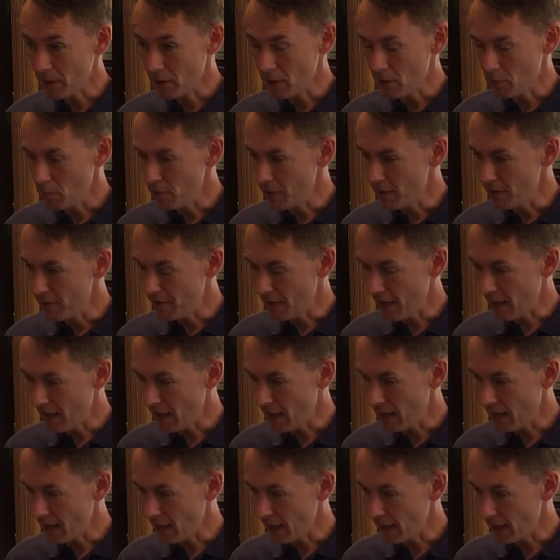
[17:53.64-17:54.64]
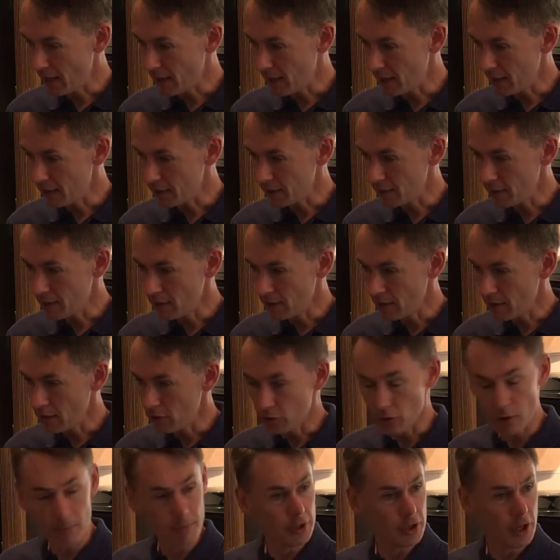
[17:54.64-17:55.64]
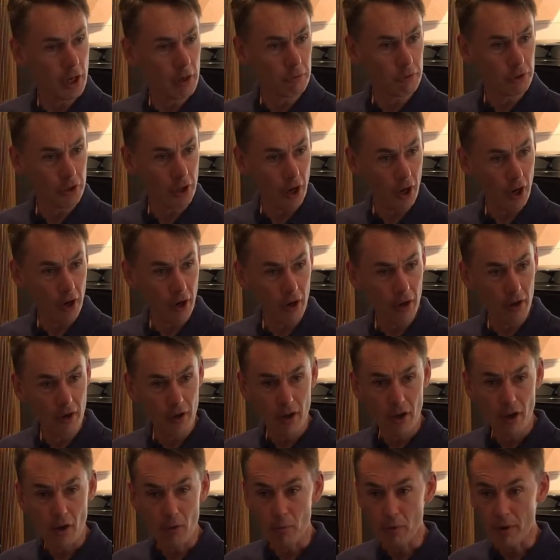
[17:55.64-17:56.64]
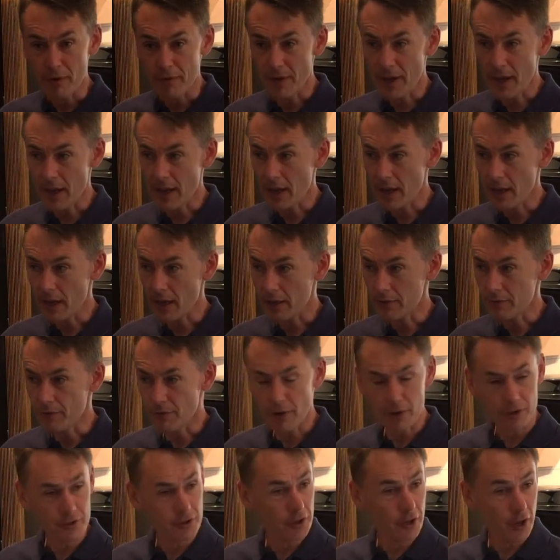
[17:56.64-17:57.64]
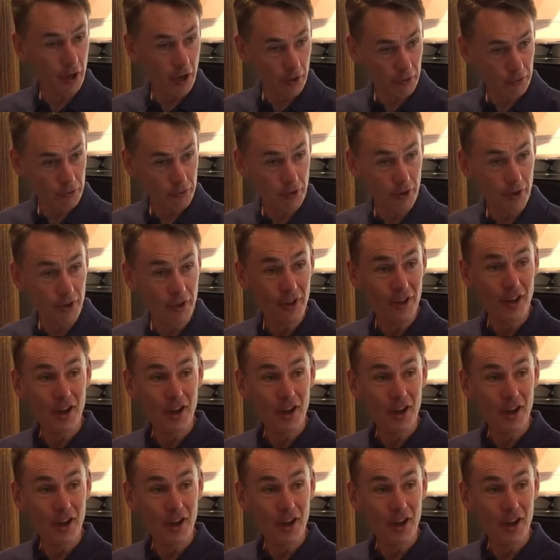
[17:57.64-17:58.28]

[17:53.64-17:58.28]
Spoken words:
We've had Jean-Michel Jarre. We've had Frank Sinatra.